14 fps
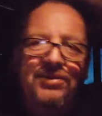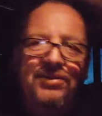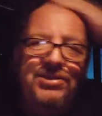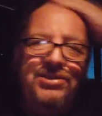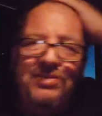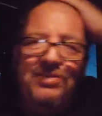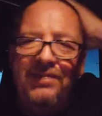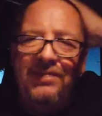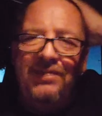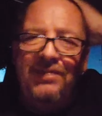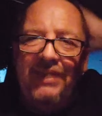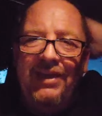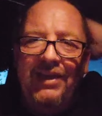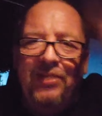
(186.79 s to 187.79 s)
So it's gonna
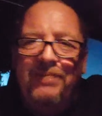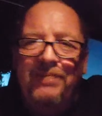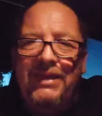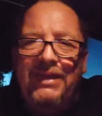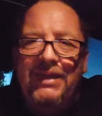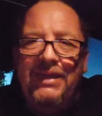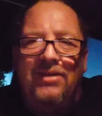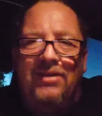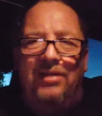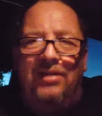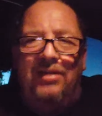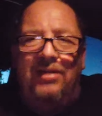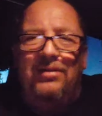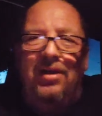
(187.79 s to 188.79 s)
be hit or miss
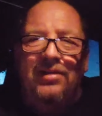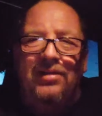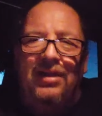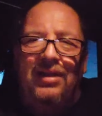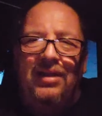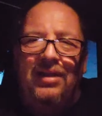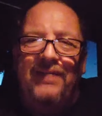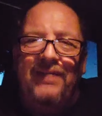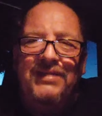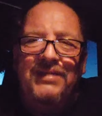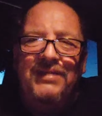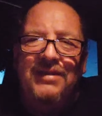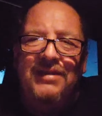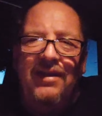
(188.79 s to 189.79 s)
on the live
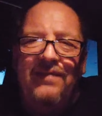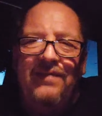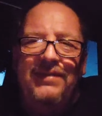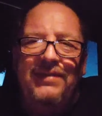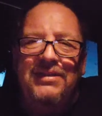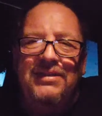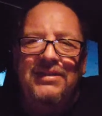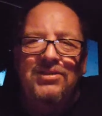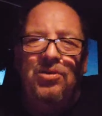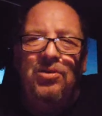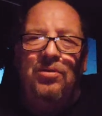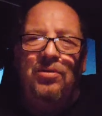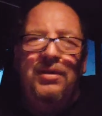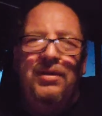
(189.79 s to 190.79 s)
stuff, because so